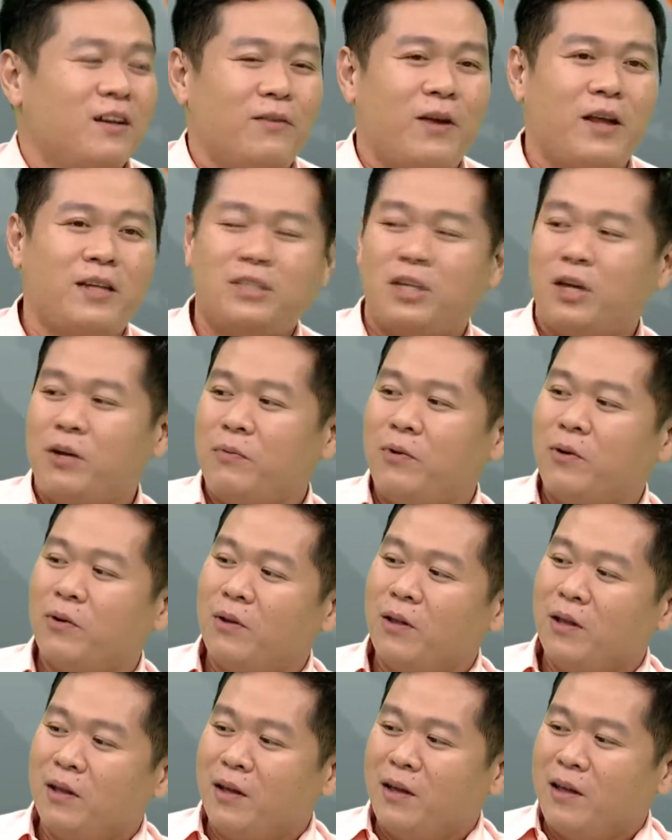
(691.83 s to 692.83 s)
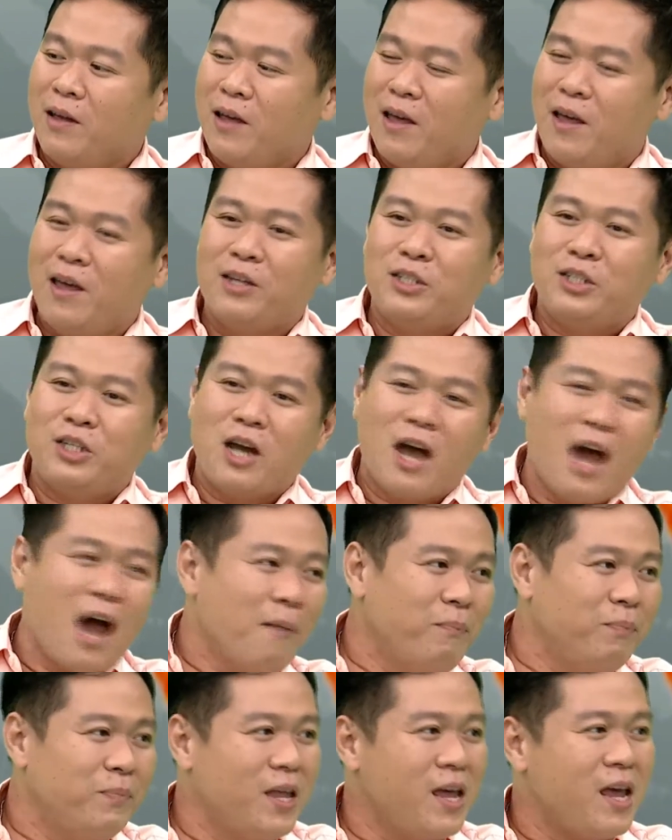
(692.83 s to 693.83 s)
red shirt will Asia
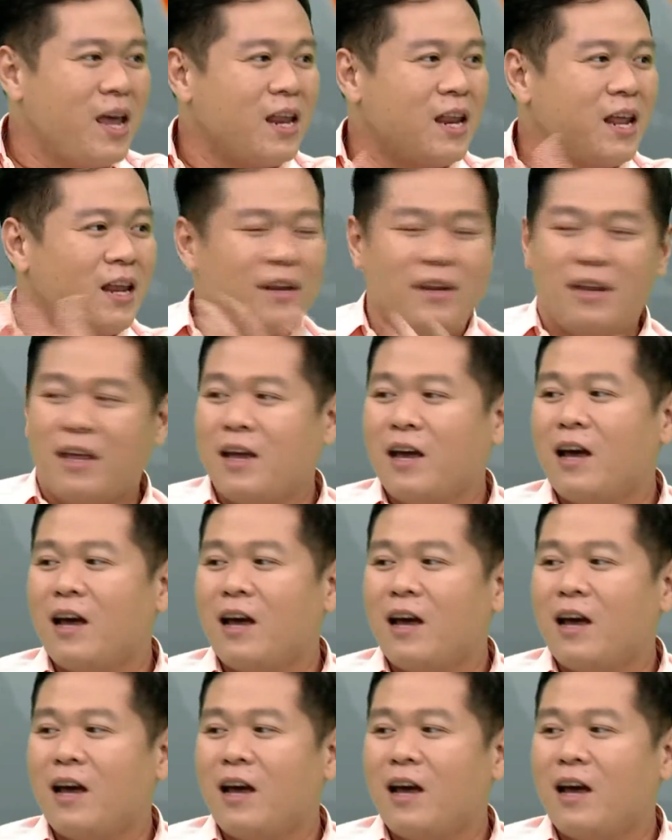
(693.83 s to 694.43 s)
Update and